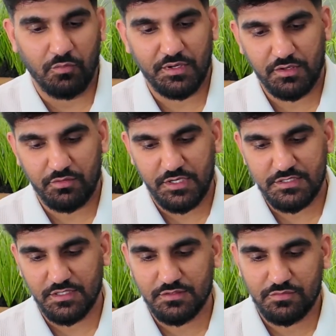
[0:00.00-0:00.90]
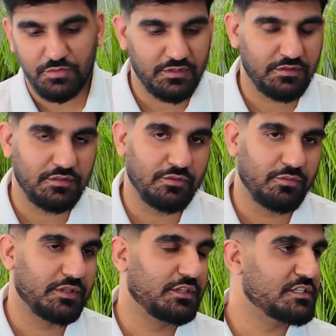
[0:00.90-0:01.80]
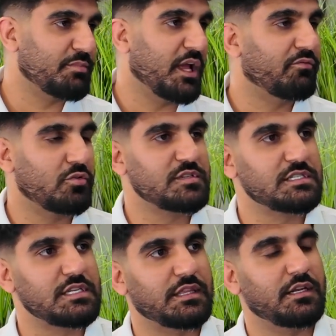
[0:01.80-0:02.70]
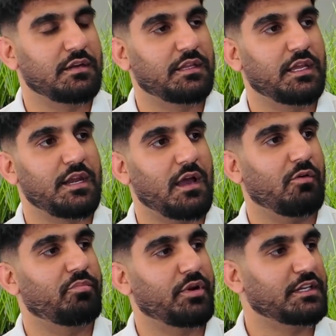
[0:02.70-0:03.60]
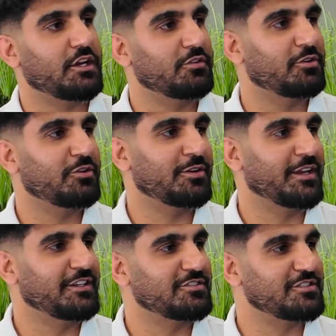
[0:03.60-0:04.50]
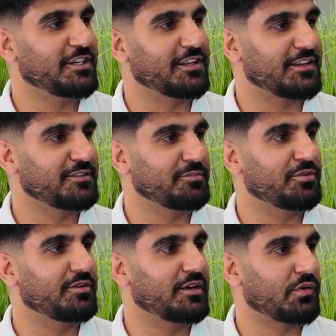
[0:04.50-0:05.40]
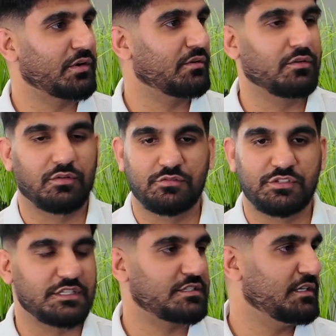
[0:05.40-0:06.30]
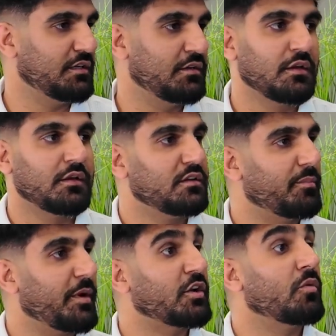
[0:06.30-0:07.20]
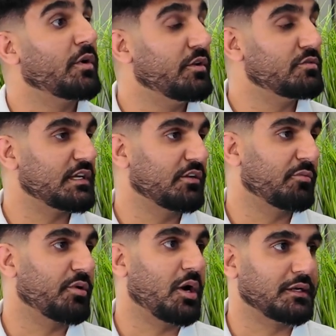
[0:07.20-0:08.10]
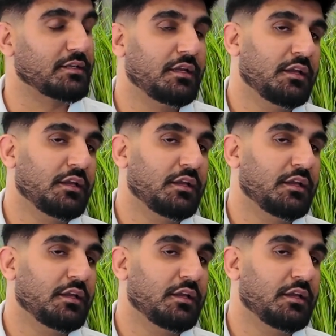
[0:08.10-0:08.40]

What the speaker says: One of the greatest things with these platforms is that they now break down your HST collectible or GST, depending on where you sell your product.